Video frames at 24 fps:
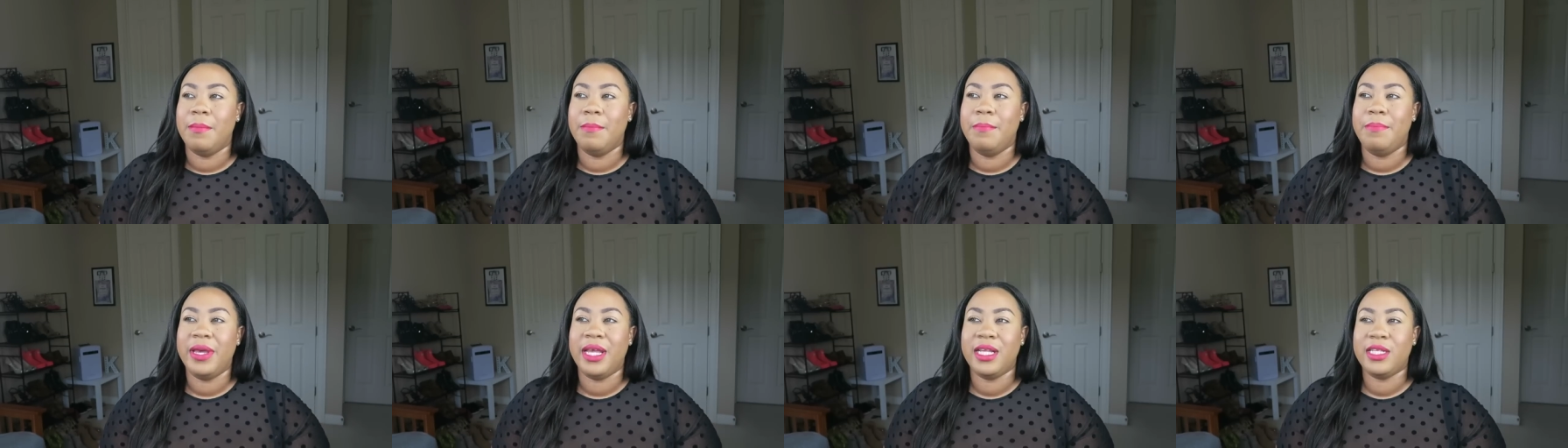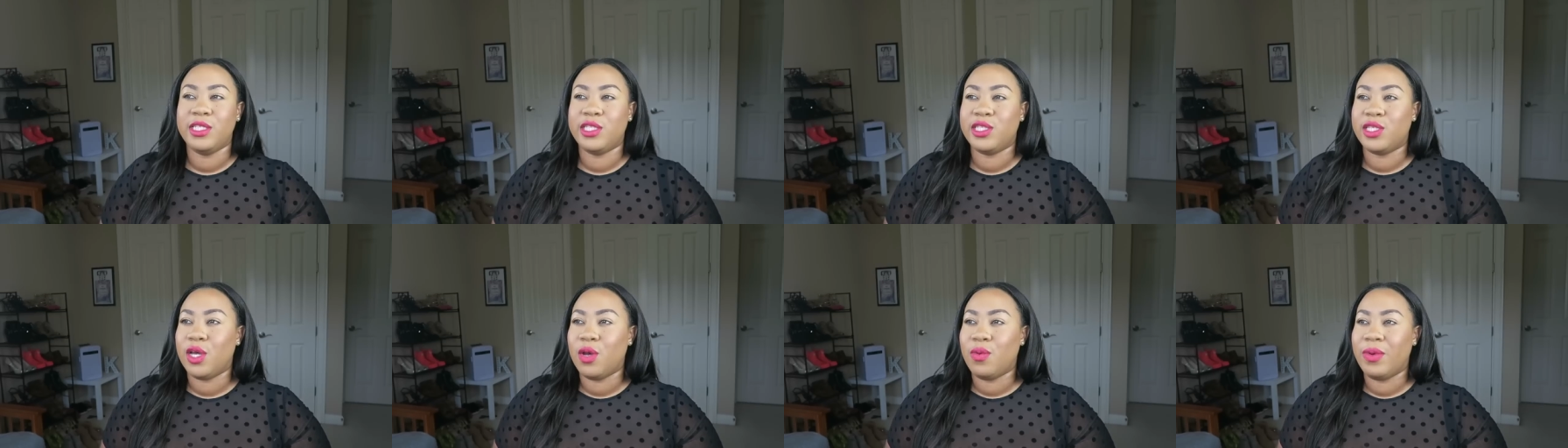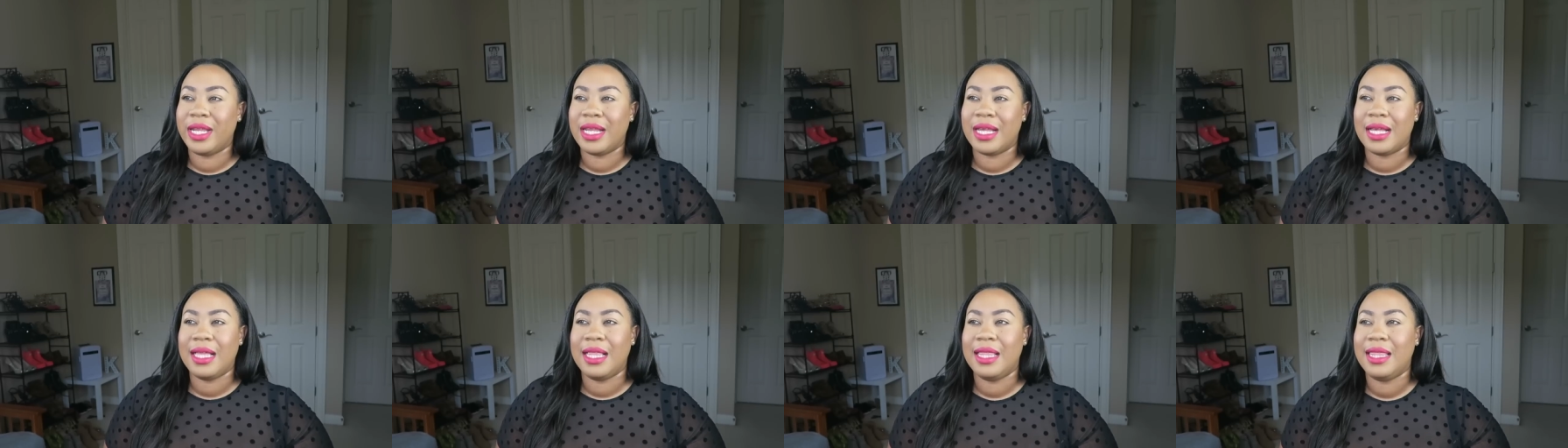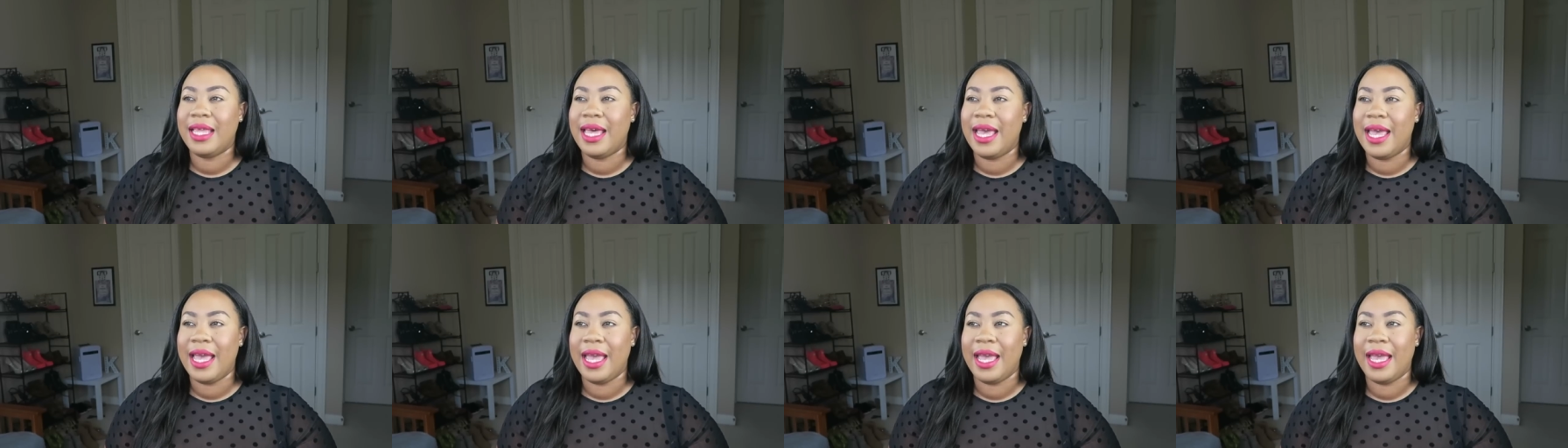benzoin
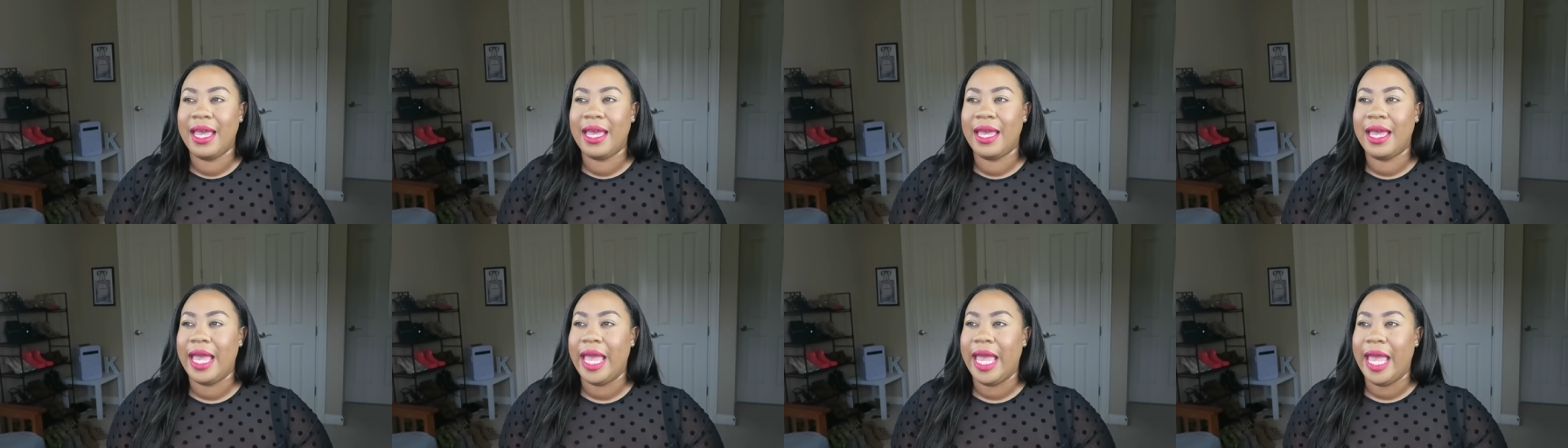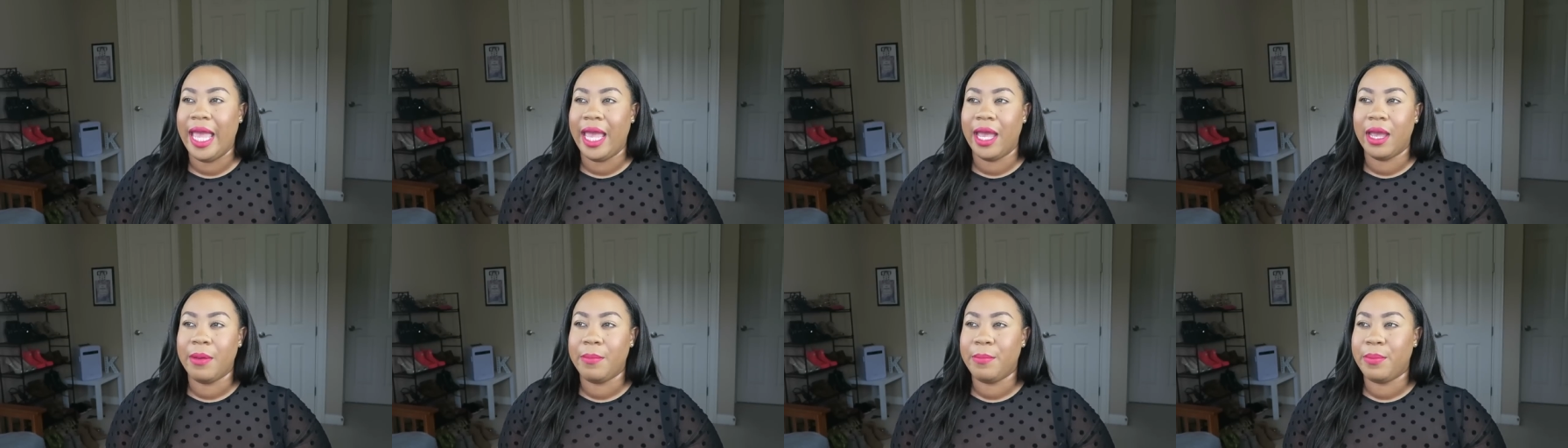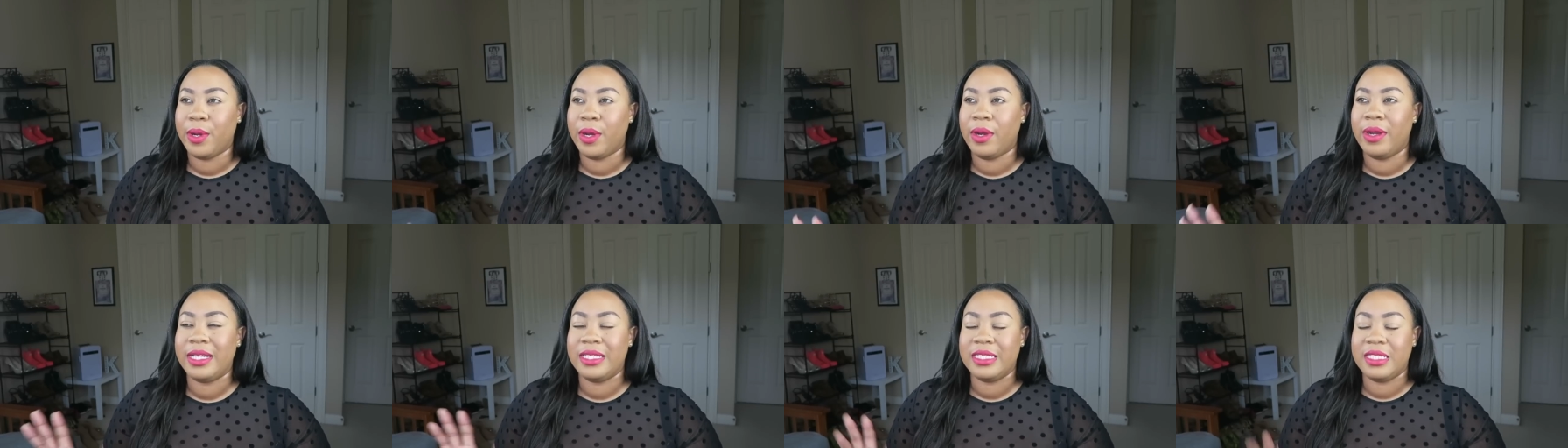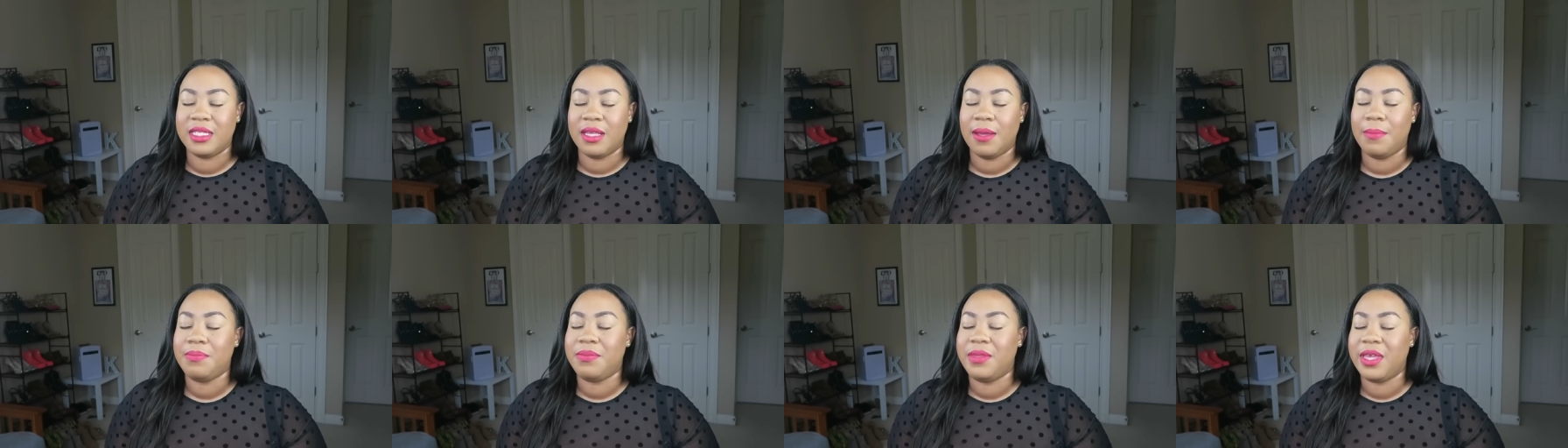clay, amber, and
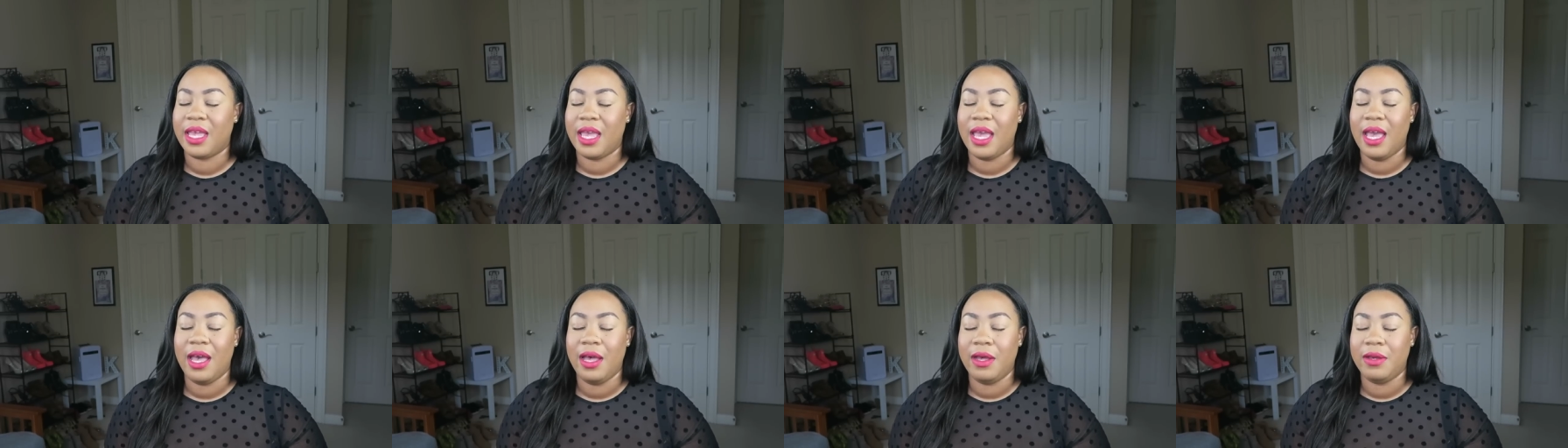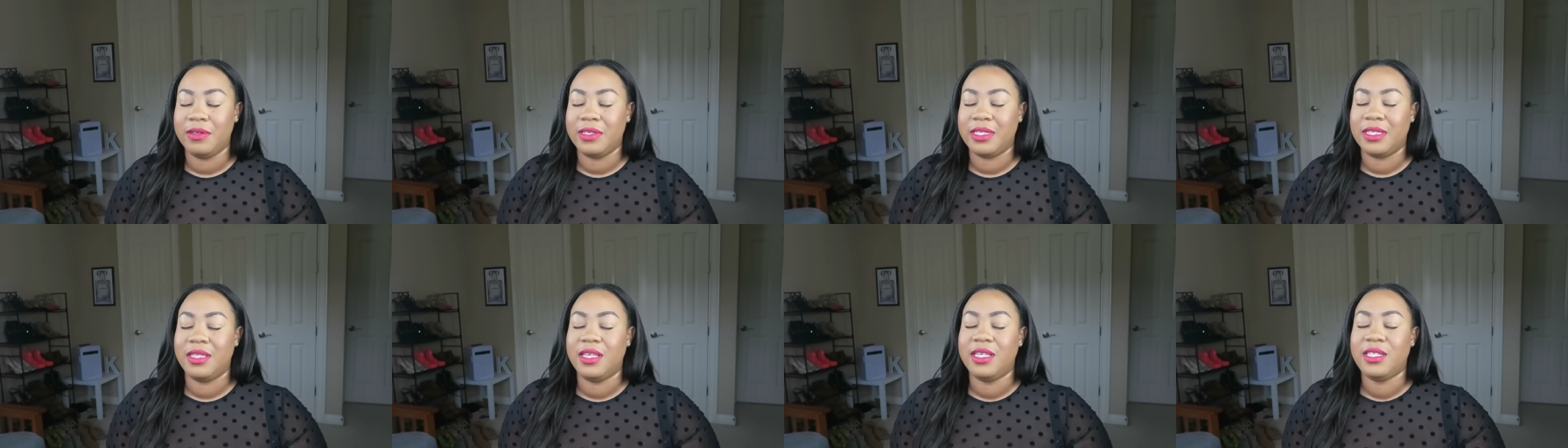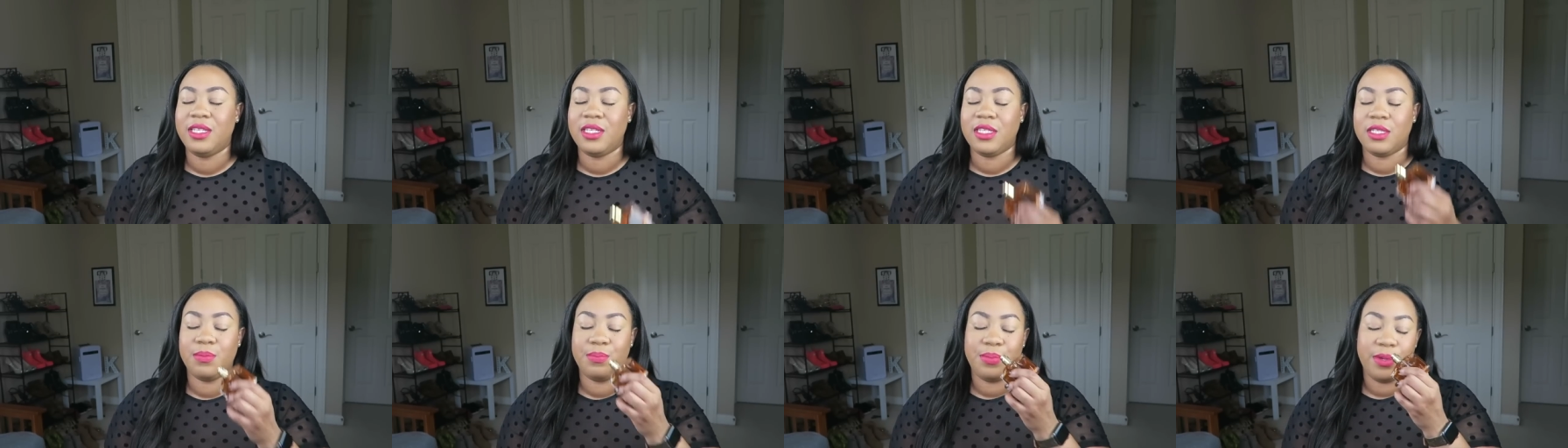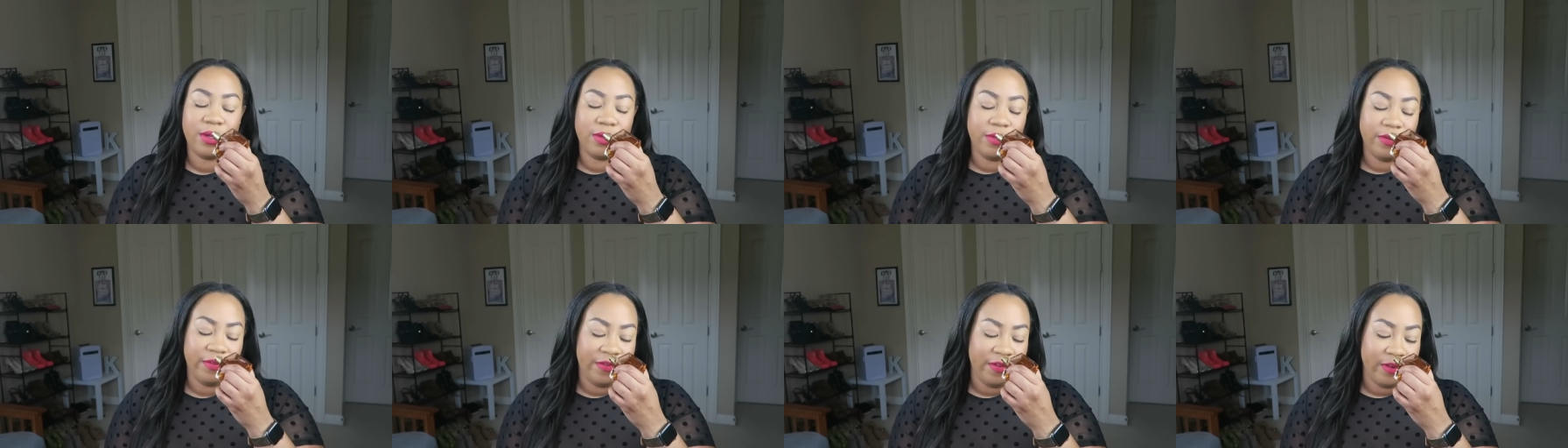something else. This is
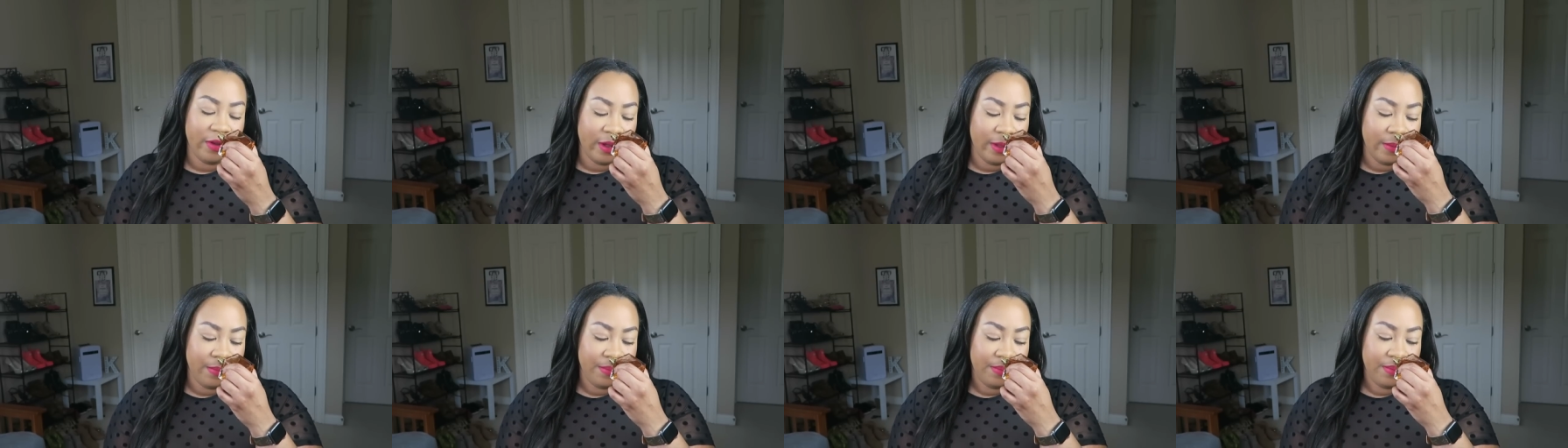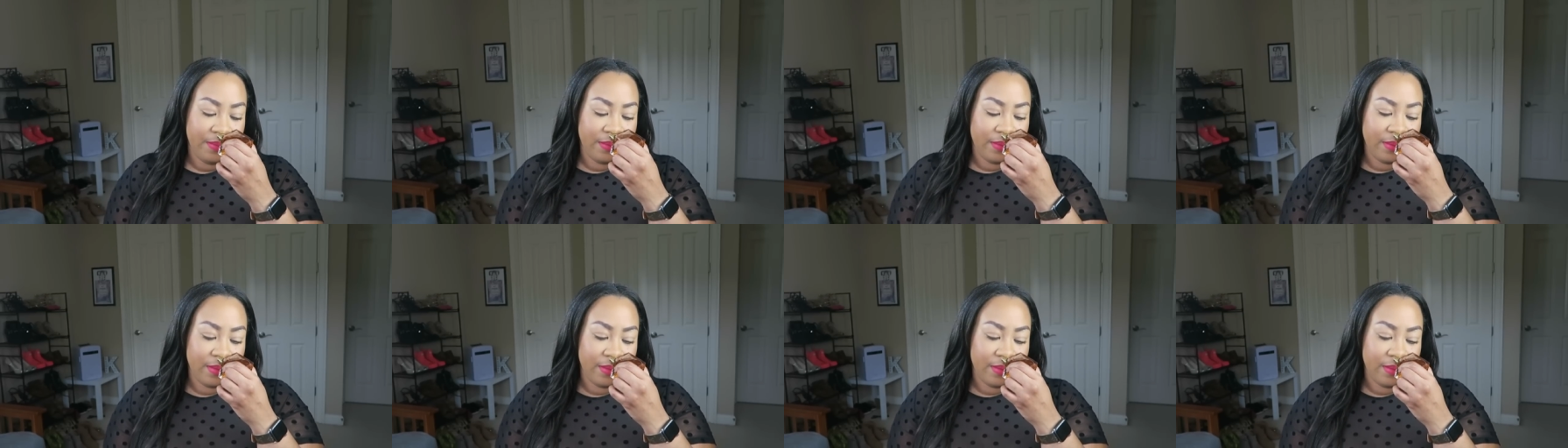beautiful.